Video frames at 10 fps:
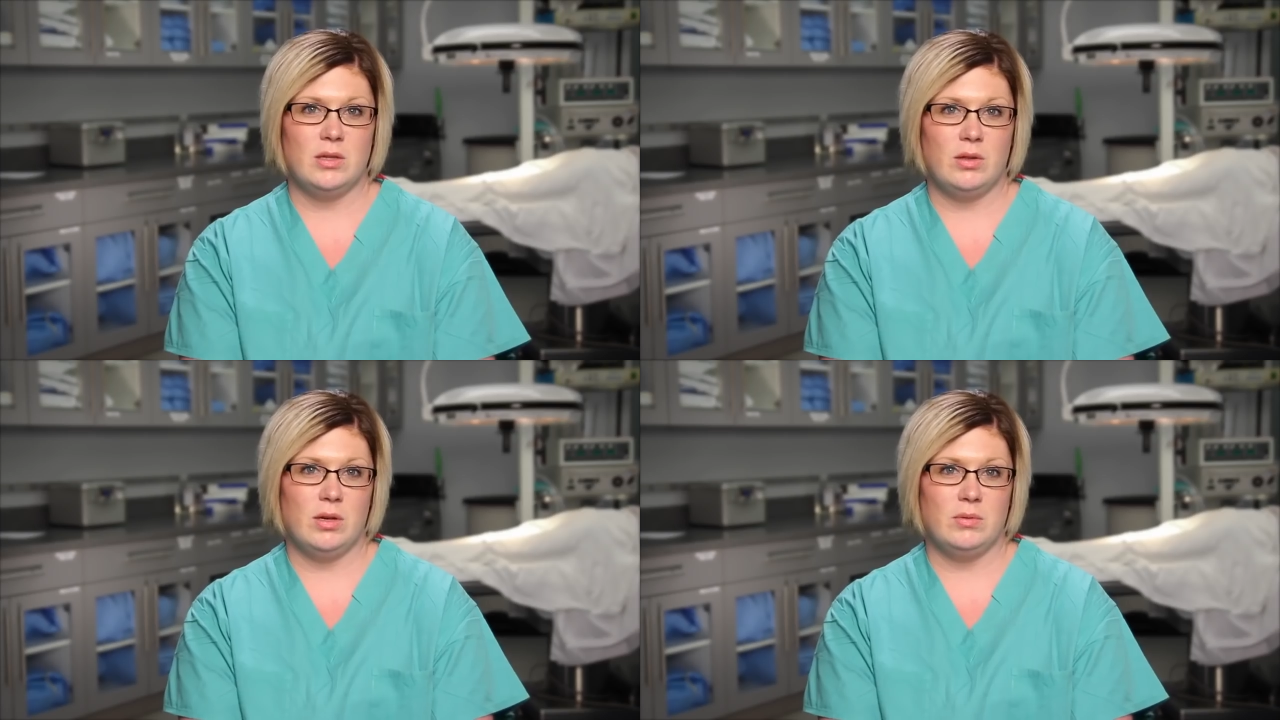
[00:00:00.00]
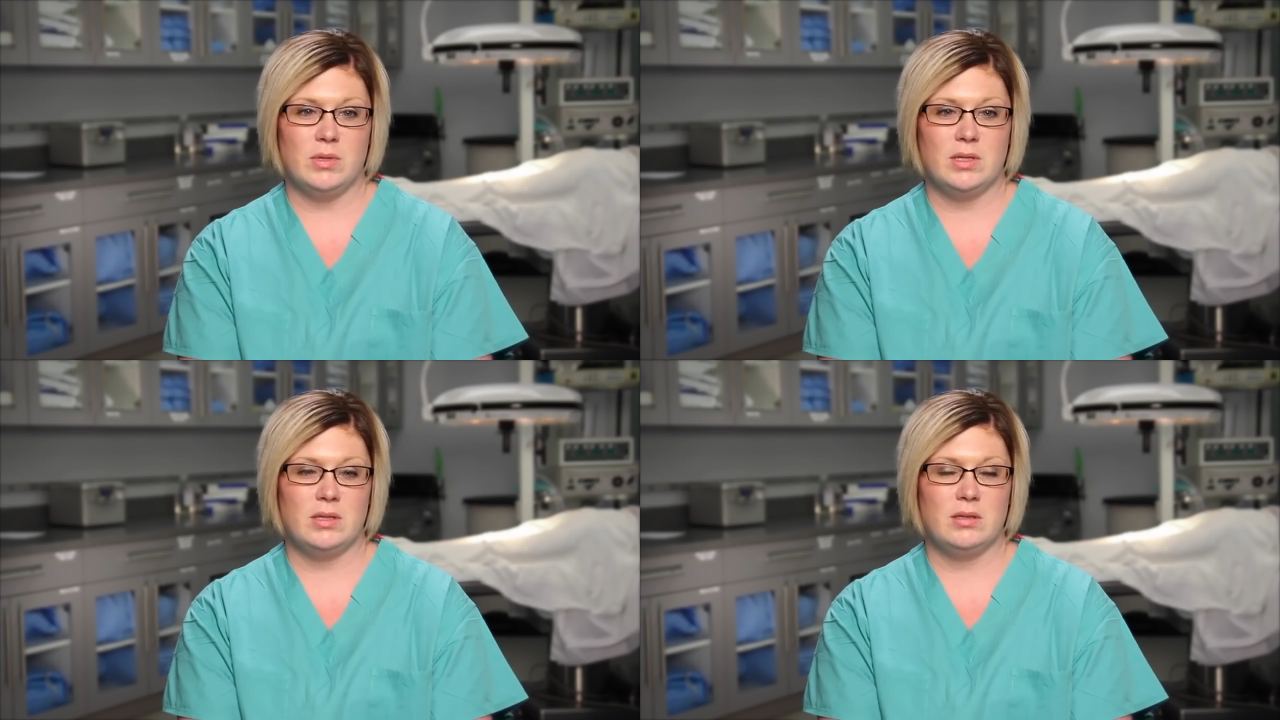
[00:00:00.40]
So there
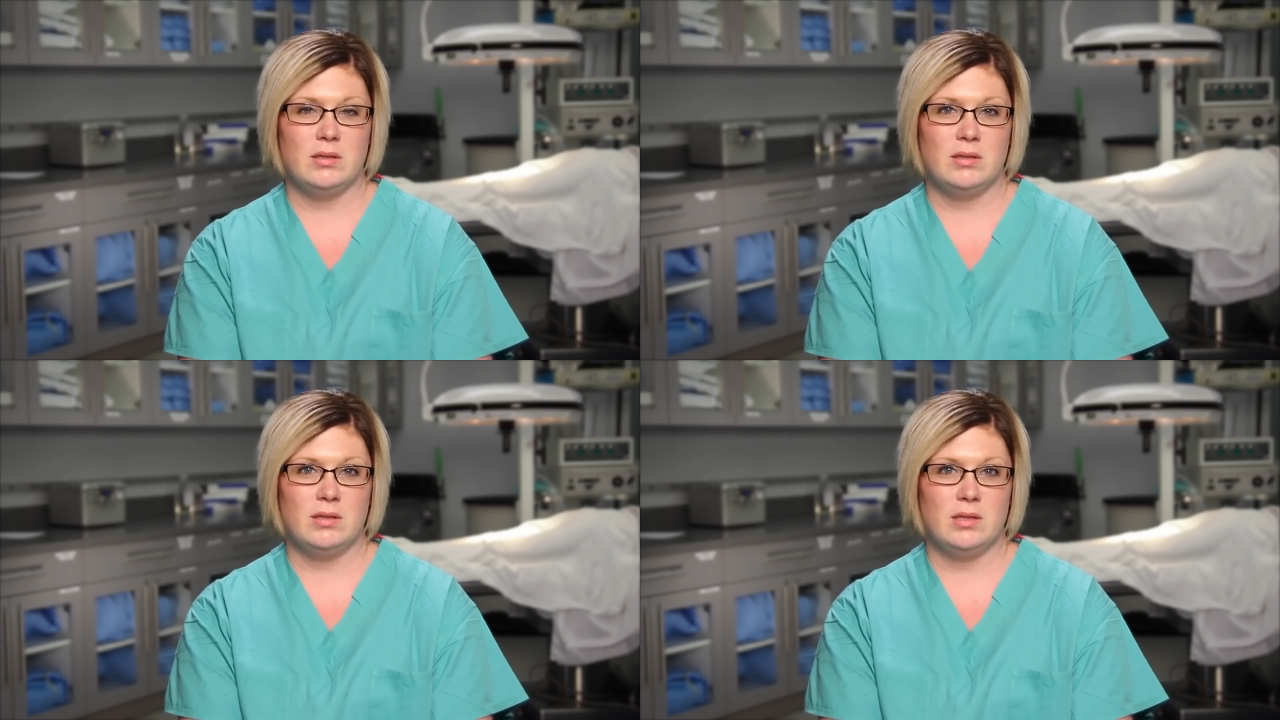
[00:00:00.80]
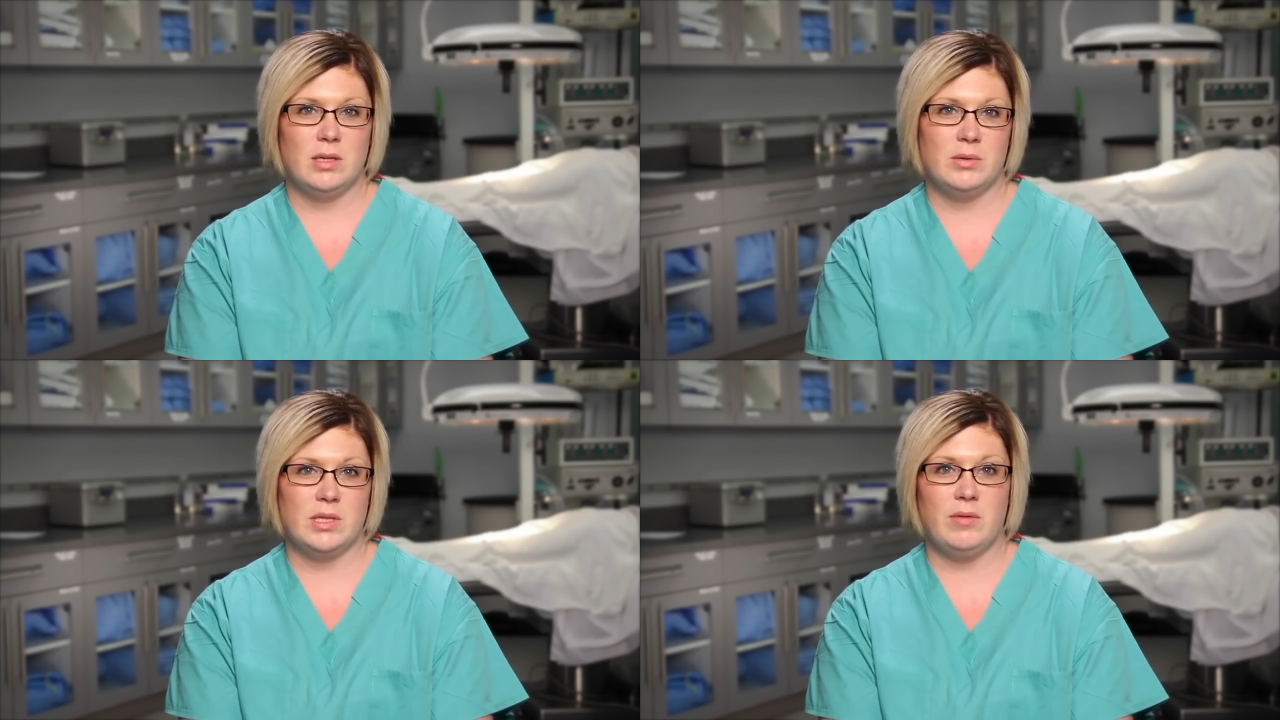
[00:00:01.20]
was,
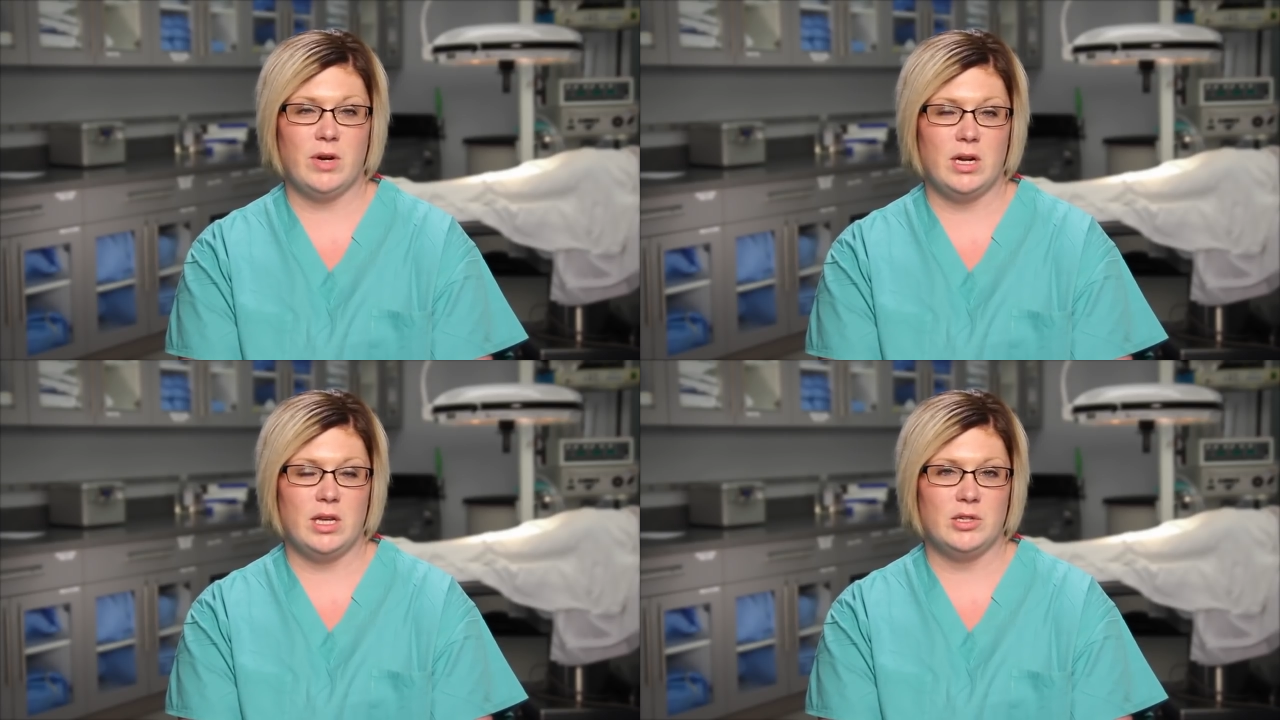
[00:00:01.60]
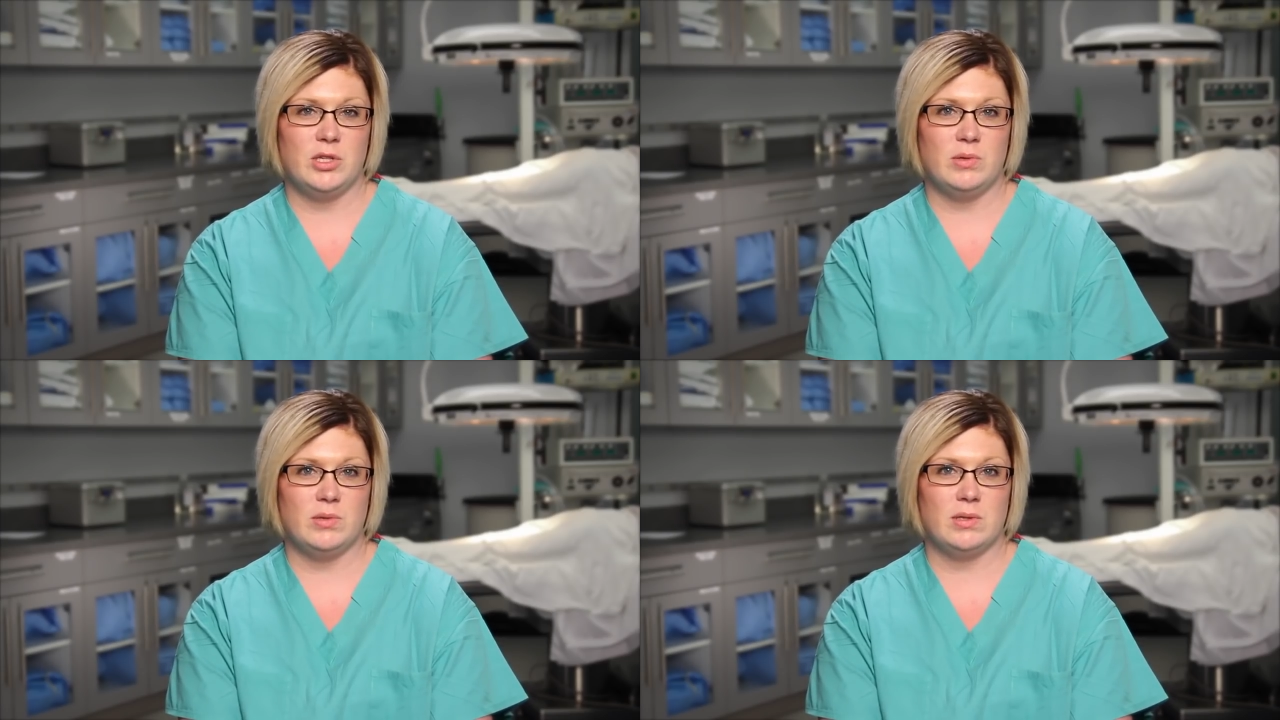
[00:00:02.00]
there was never any
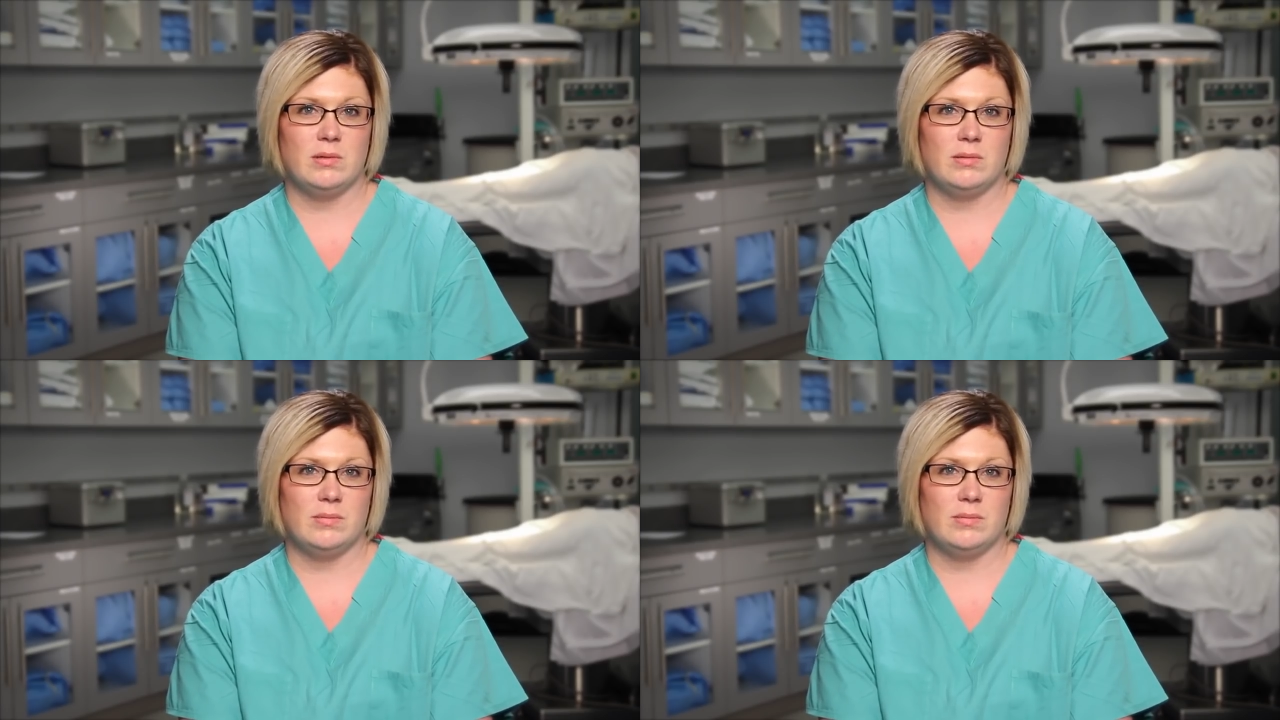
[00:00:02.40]
issues.